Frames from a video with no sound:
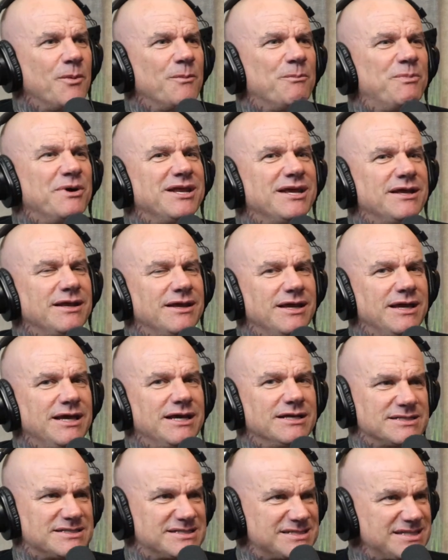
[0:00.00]
but
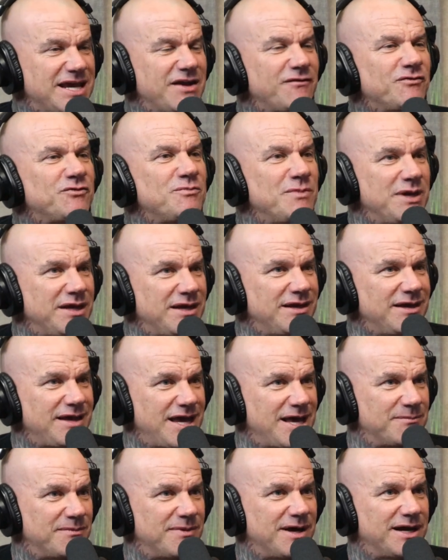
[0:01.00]
it saved me
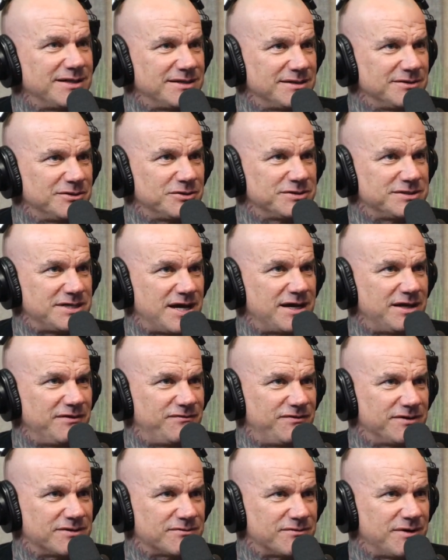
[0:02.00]
and my little tiny
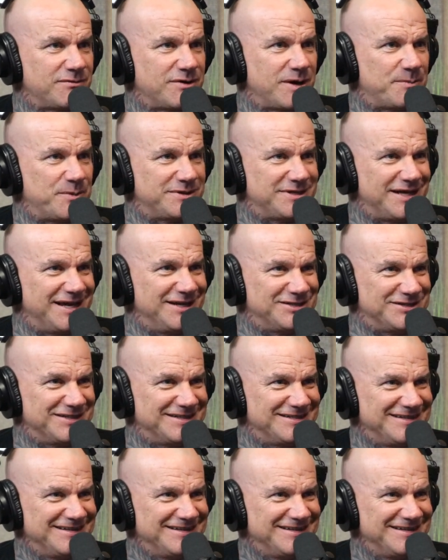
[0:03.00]
5th grade reputation.